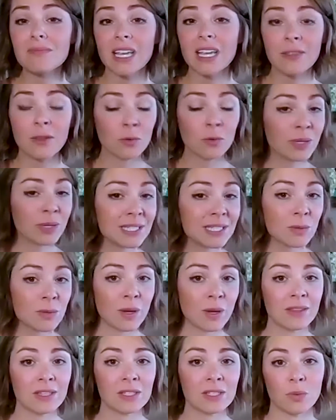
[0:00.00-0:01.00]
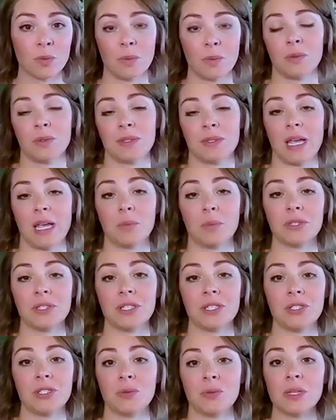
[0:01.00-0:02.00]
And the reason why this woman was able
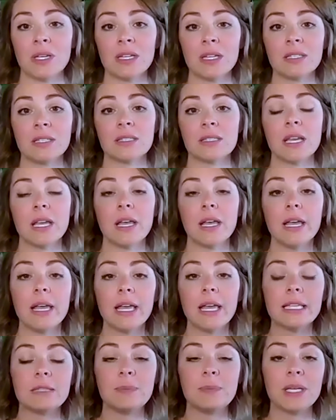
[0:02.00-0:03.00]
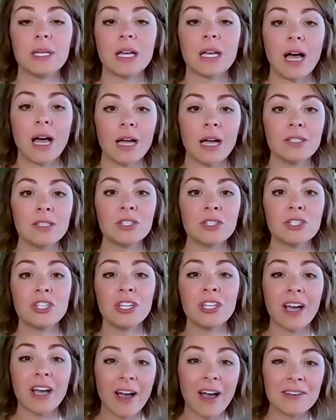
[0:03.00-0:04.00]
to do this is because
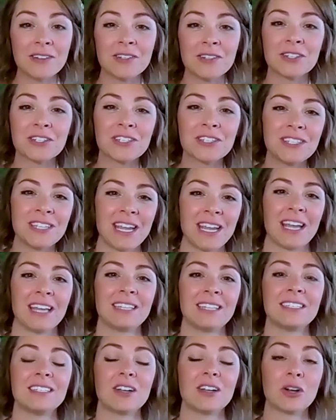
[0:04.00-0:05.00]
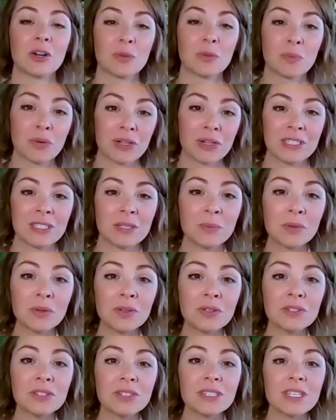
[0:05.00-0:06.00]
she understands her
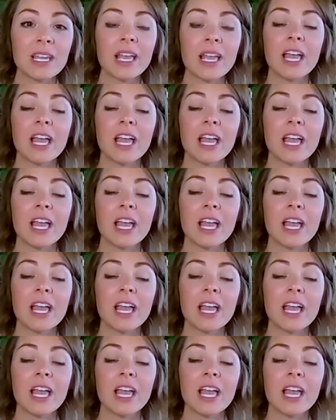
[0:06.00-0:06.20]
principles,